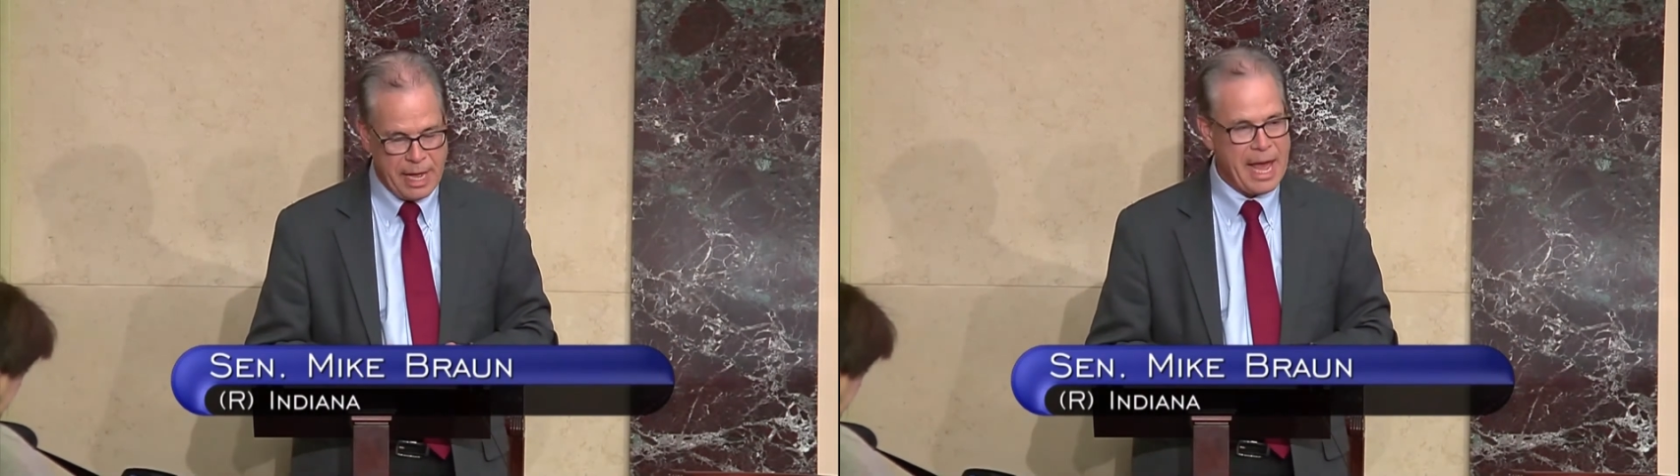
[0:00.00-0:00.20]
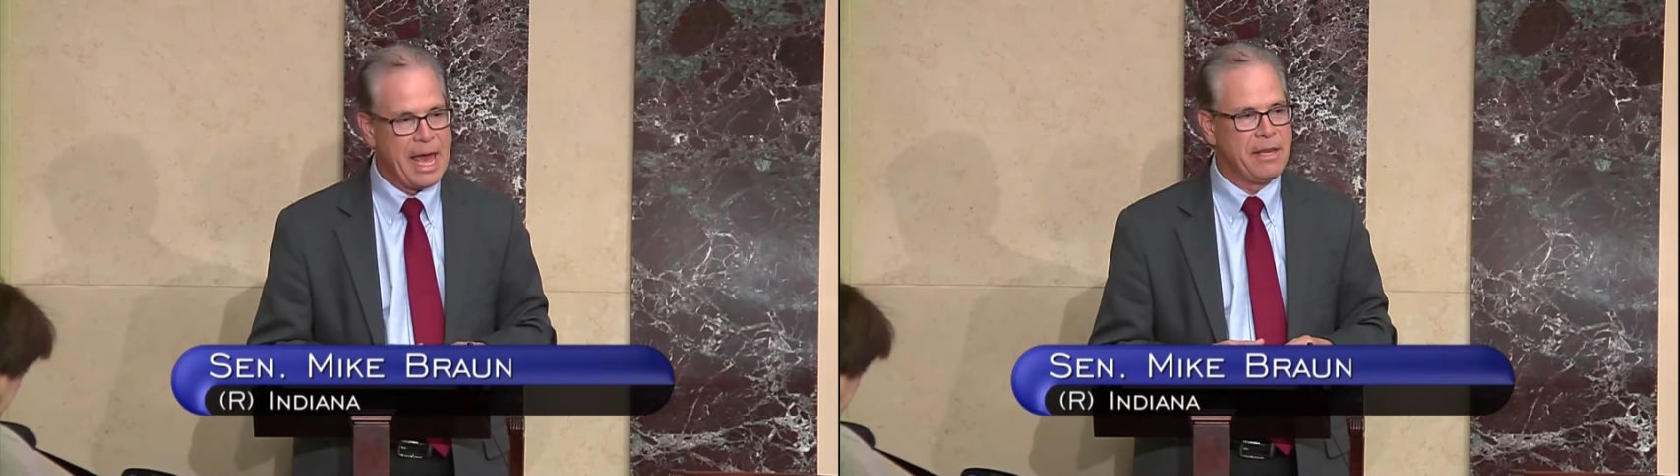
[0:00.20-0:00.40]

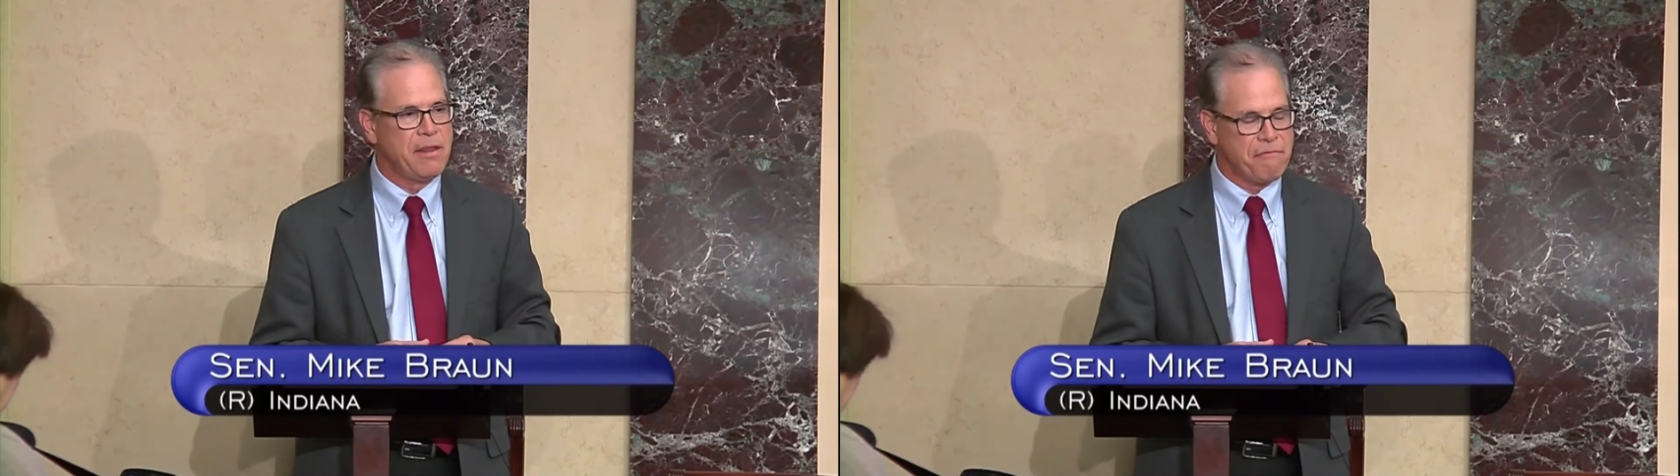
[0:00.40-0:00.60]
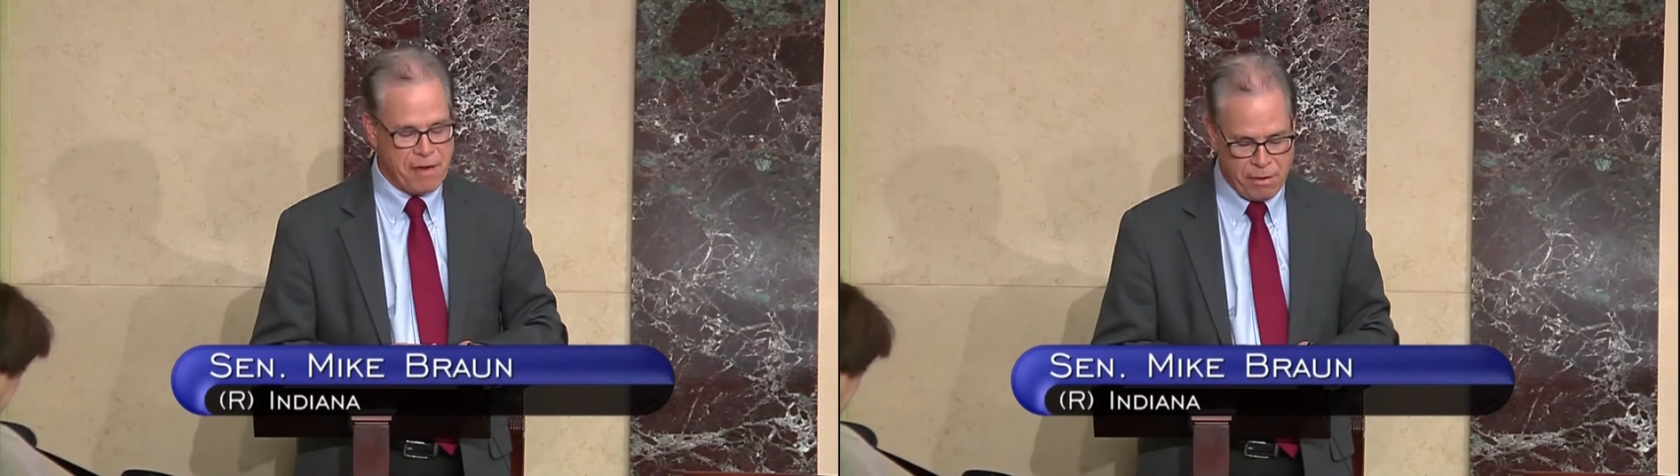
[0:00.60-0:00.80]
and the
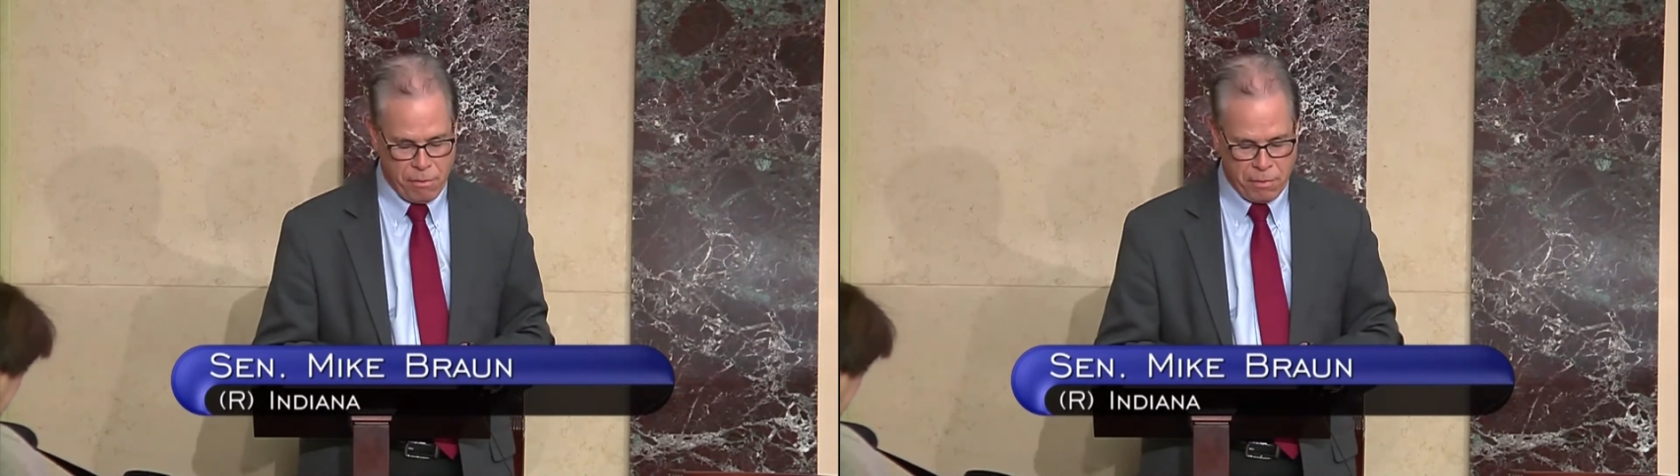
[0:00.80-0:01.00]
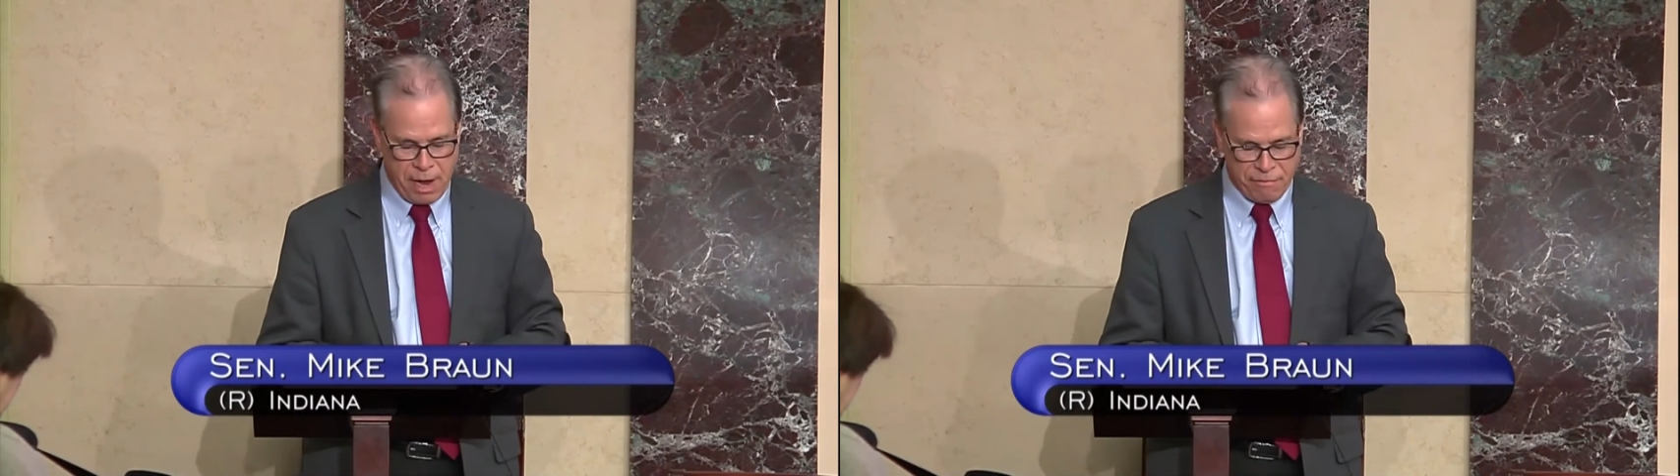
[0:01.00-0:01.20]

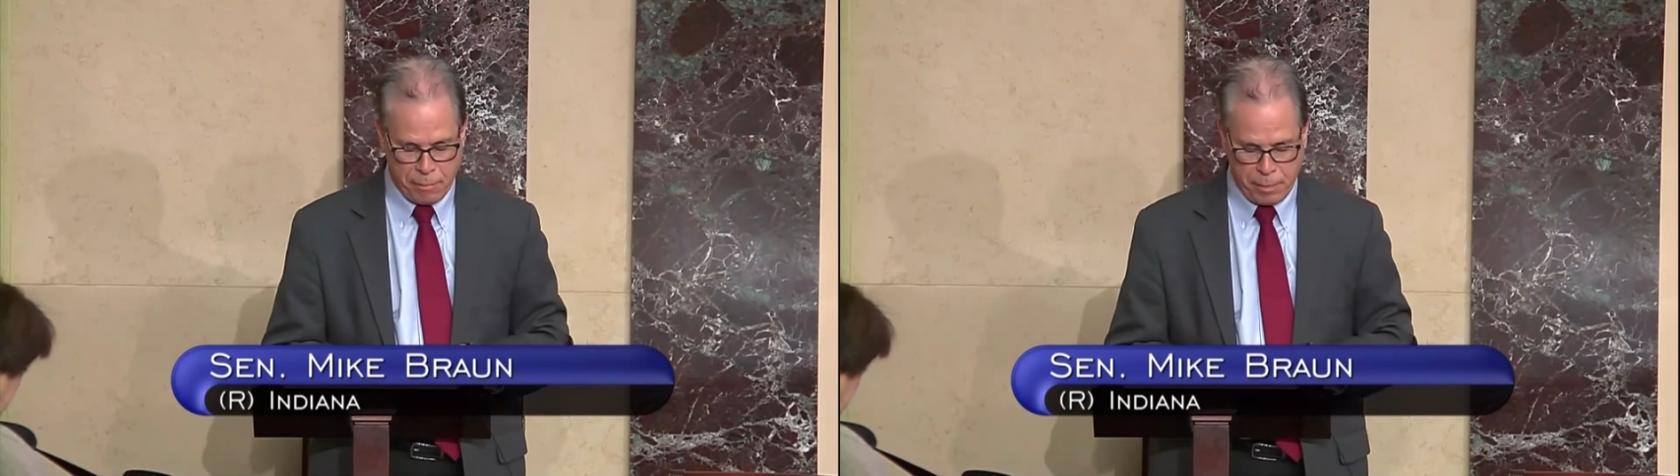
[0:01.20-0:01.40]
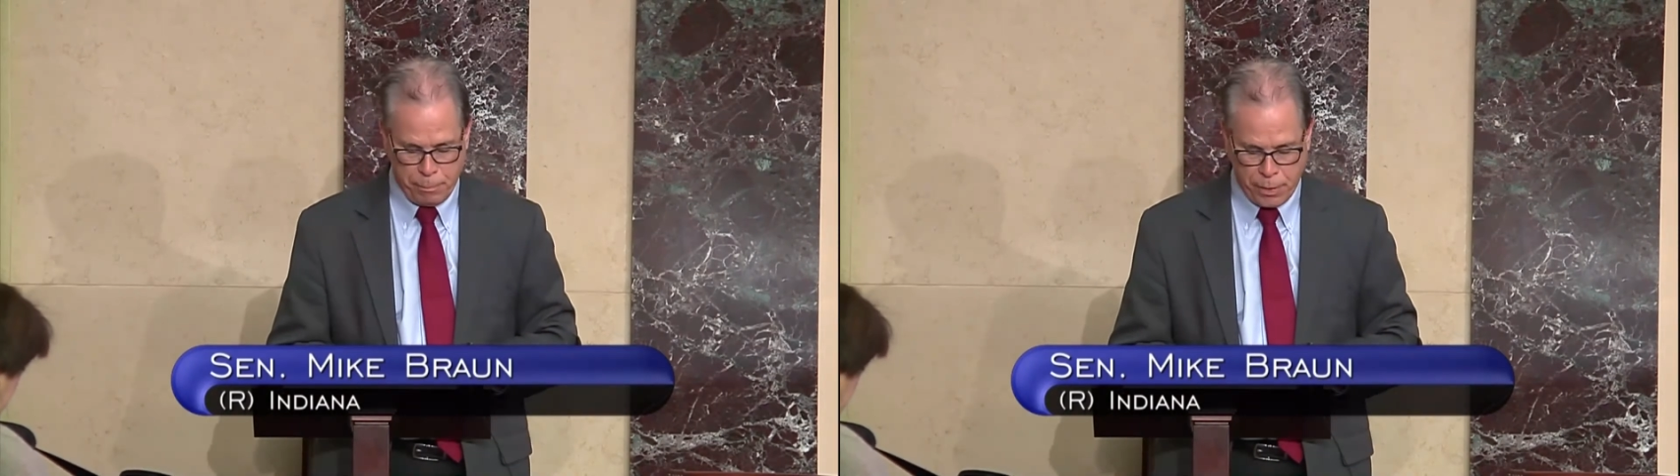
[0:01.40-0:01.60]
federal
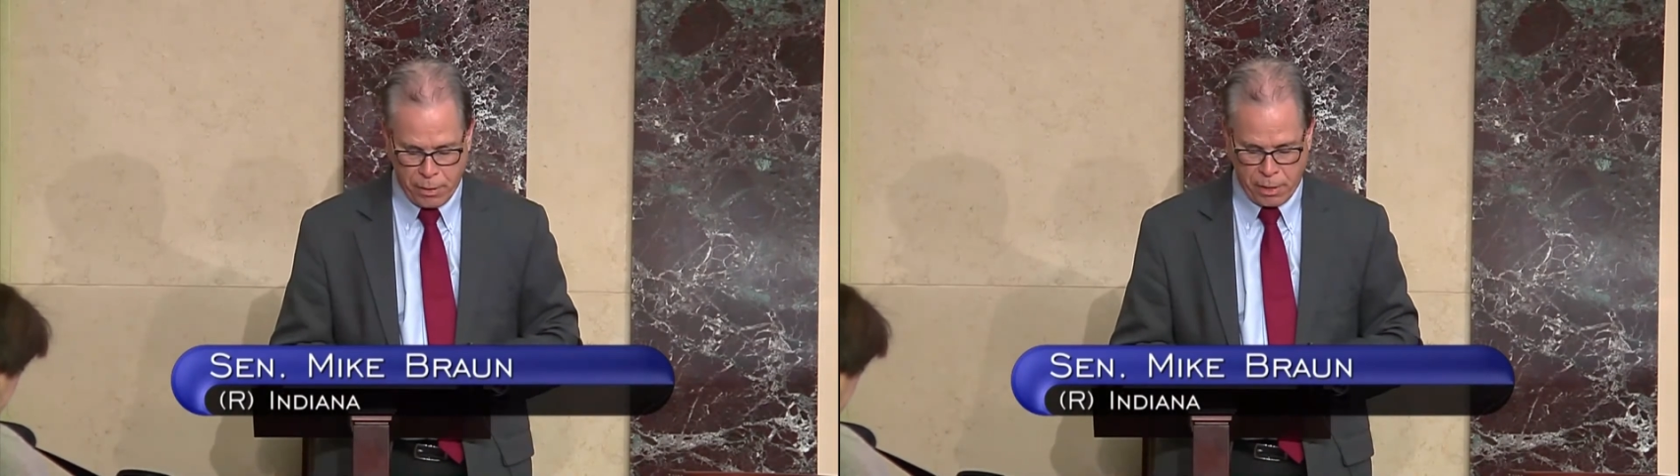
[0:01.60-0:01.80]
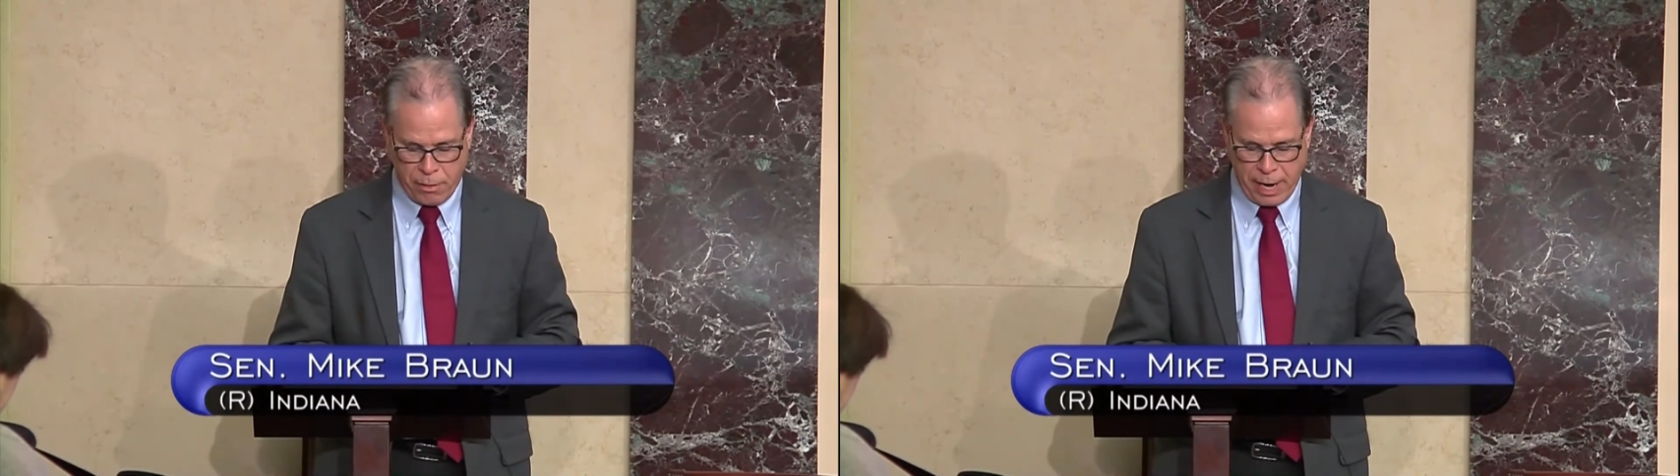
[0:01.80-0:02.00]
government
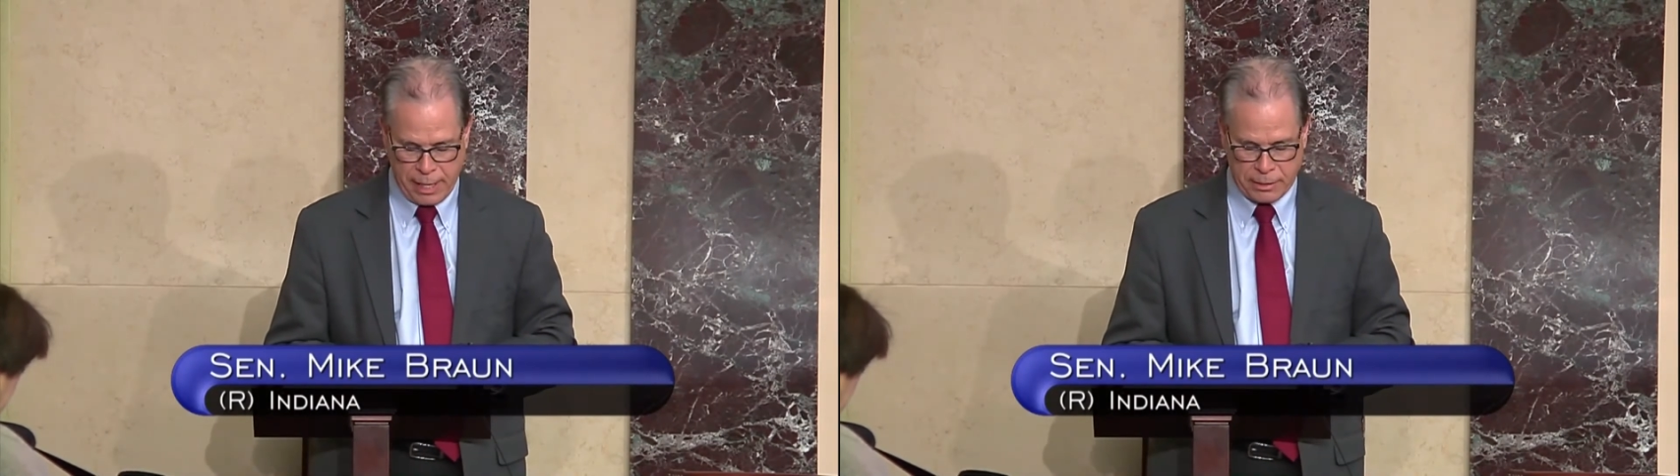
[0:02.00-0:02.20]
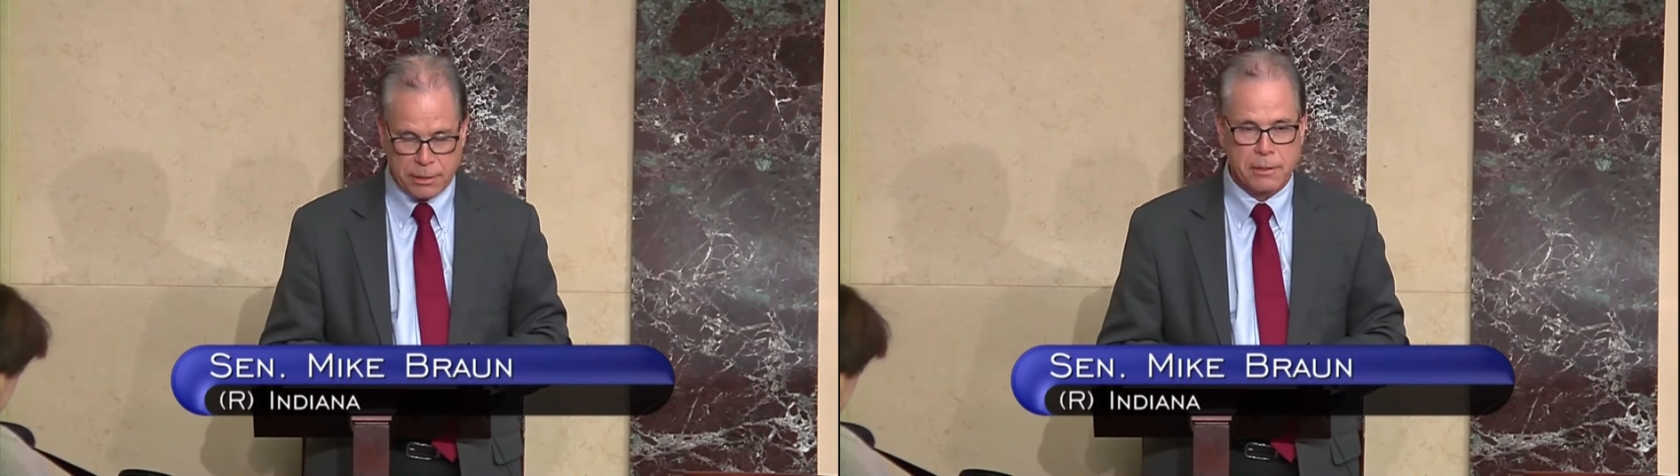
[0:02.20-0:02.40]

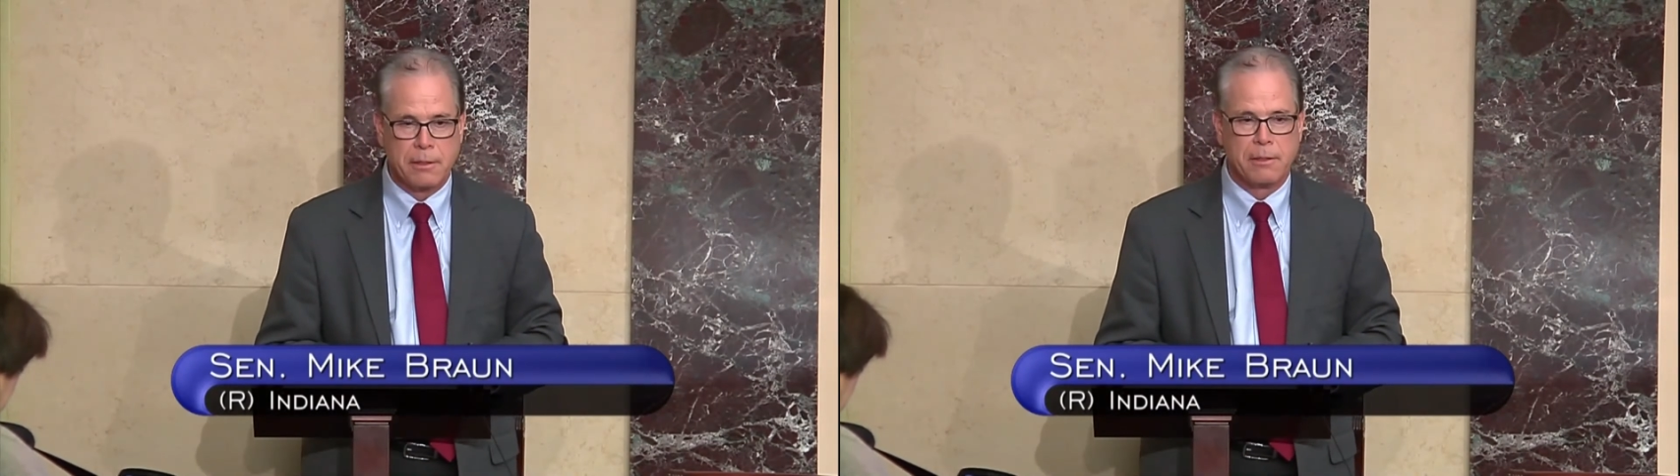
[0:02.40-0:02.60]
bureaucrats,